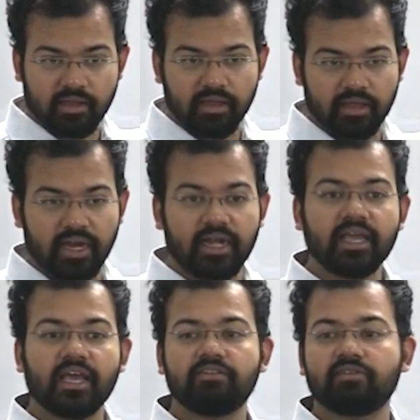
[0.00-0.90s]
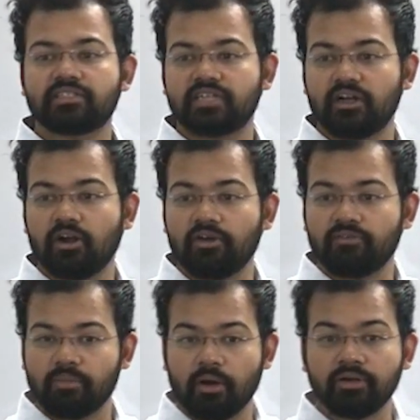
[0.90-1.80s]
India invested a lot of
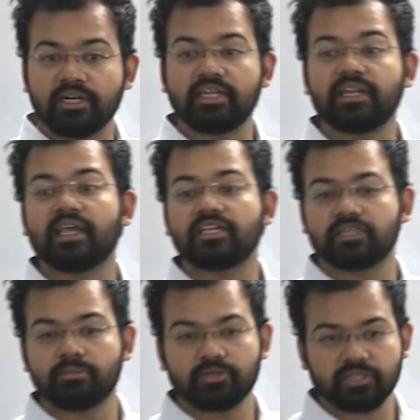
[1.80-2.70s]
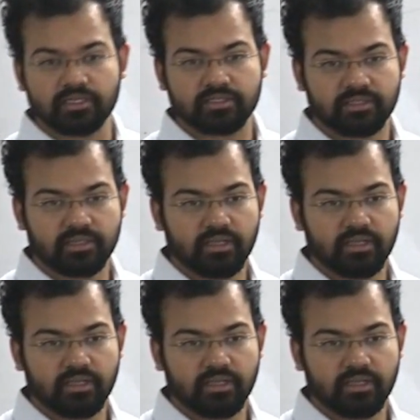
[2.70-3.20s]
amount in irrigation projects.